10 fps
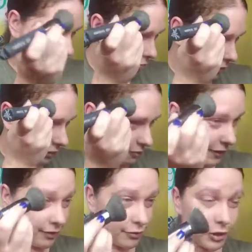my
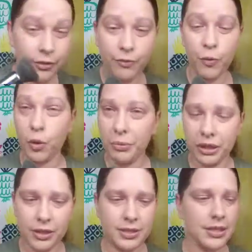favorite
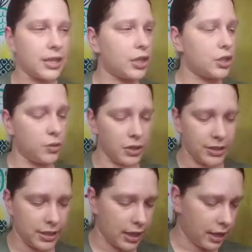formulas, I guess you could
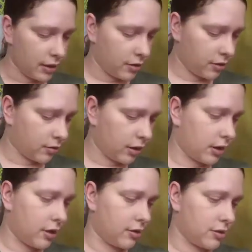say.
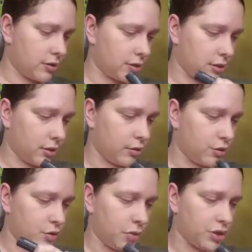Okay, that's a little
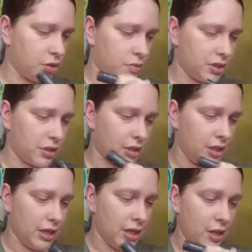too much. I'm just gonna
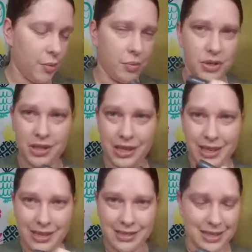put the
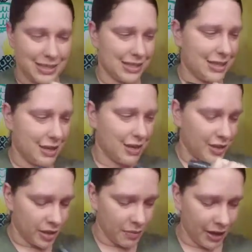excess
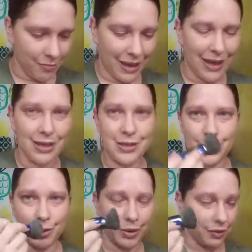on the back of my hand so
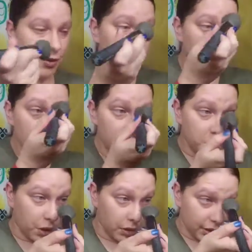I don't have too much
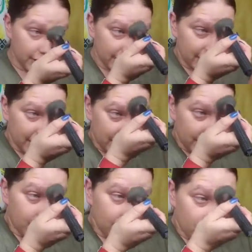product
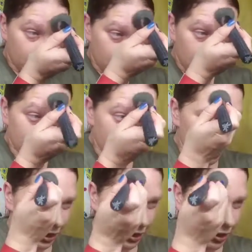going
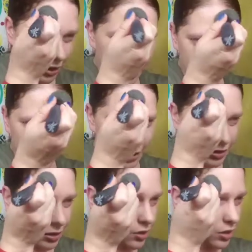everywhere, and
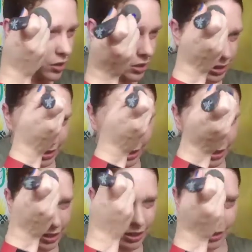then just
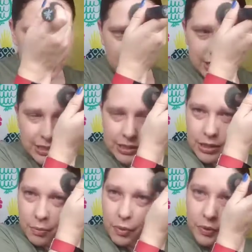
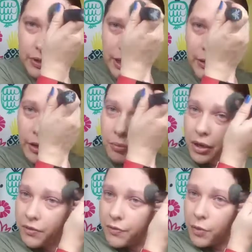stipple it out on
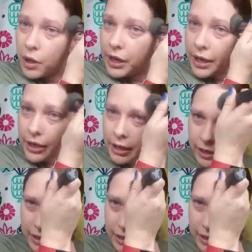my forehead.